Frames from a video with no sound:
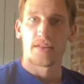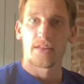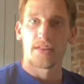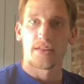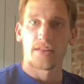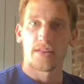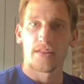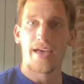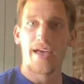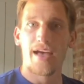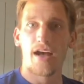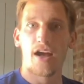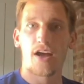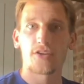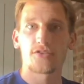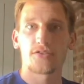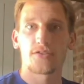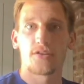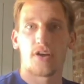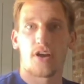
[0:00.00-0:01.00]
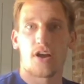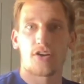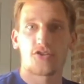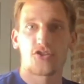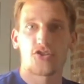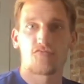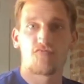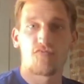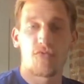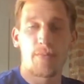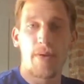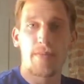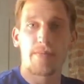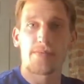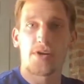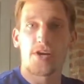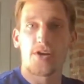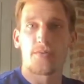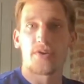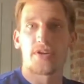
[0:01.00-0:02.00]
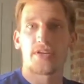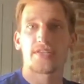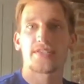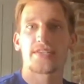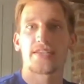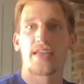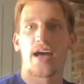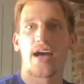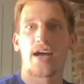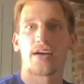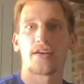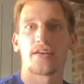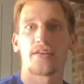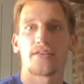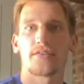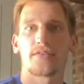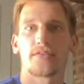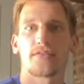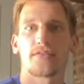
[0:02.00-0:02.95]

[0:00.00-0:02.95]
Yeah, I remember going into that, and